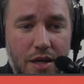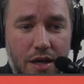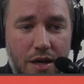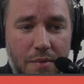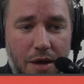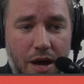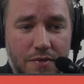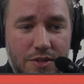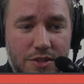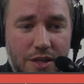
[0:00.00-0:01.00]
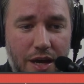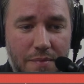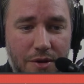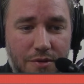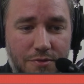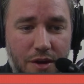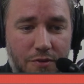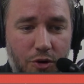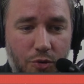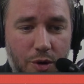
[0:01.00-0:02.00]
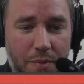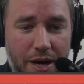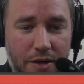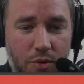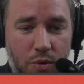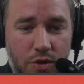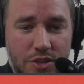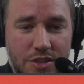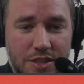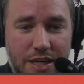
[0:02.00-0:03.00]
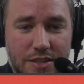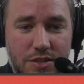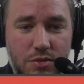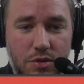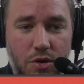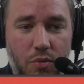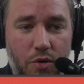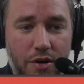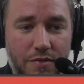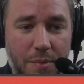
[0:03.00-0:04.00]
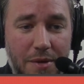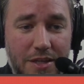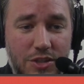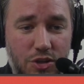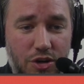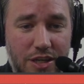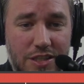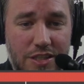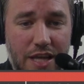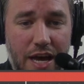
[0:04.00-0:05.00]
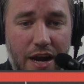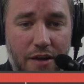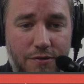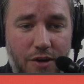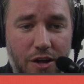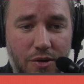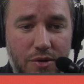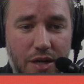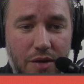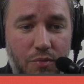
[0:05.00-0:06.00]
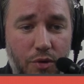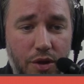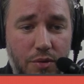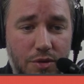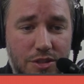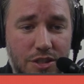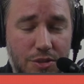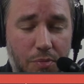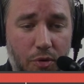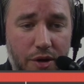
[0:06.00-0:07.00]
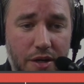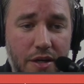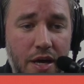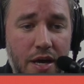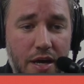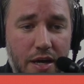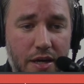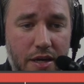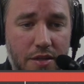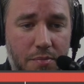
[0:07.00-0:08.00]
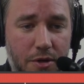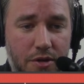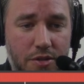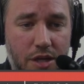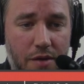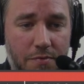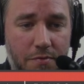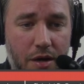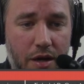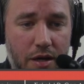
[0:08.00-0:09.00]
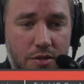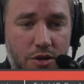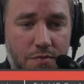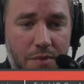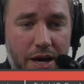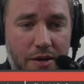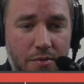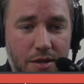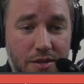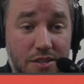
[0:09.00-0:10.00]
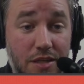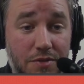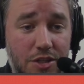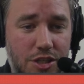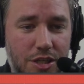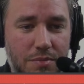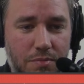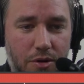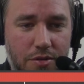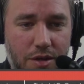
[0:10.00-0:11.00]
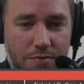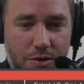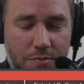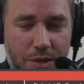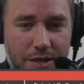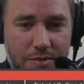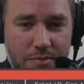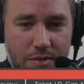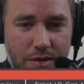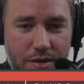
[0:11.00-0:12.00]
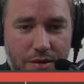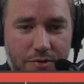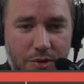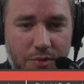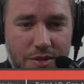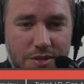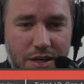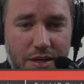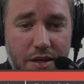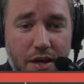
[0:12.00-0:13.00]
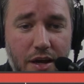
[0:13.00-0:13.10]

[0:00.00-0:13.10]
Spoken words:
Obviously, I'm going to favor a Woodbine horse, as that's one of the big circuits that I follow, and really was disappointed in the Breeders' Cup Turf Mile, the TVG Breeders' Cup Turf Mile, however you want to say it.